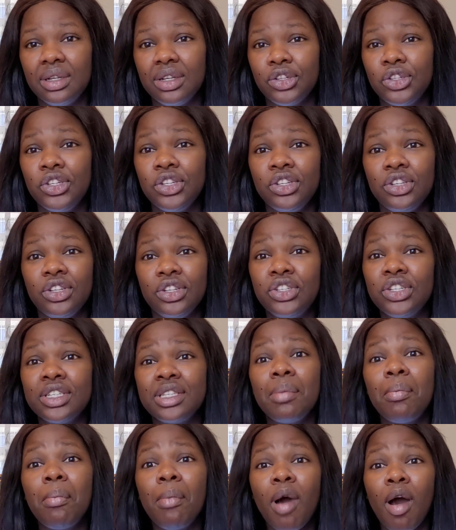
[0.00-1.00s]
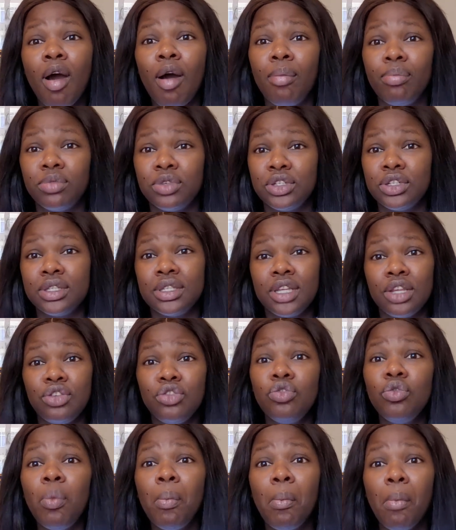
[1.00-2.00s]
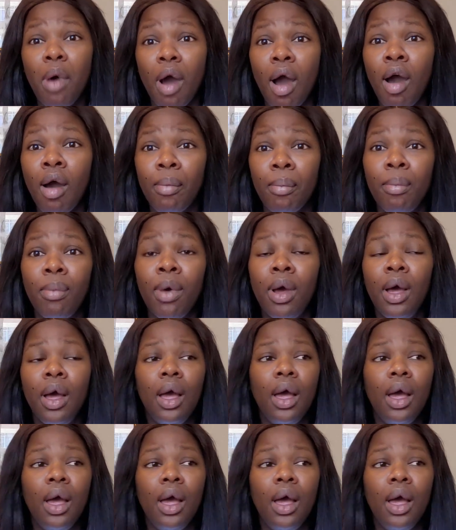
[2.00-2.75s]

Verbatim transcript: she she's a mom. She's a new mom.